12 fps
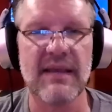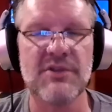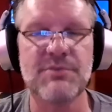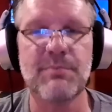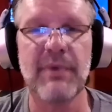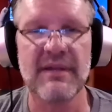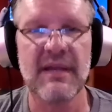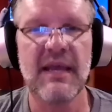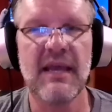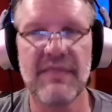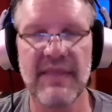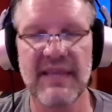but
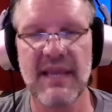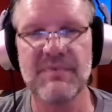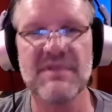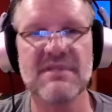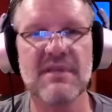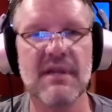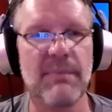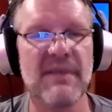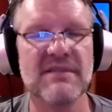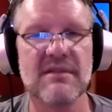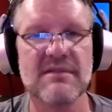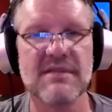they kept the setup
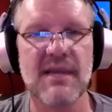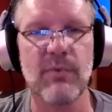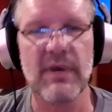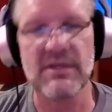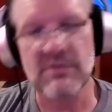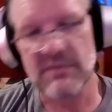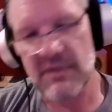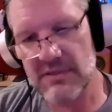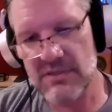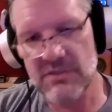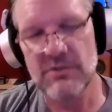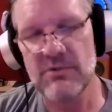basically the same way. So he's got these
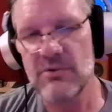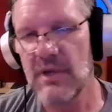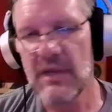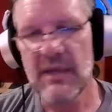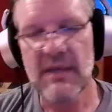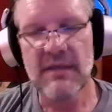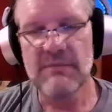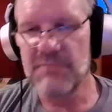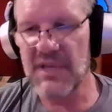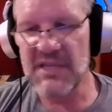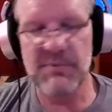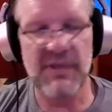two
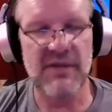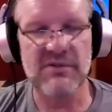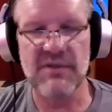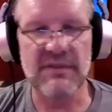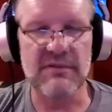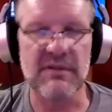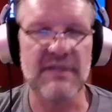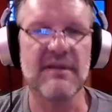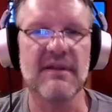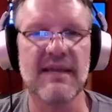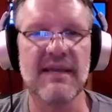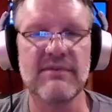big speakers. I think they're like
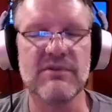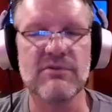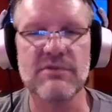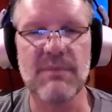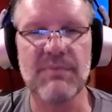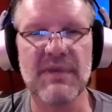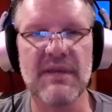Dunleavy's or something.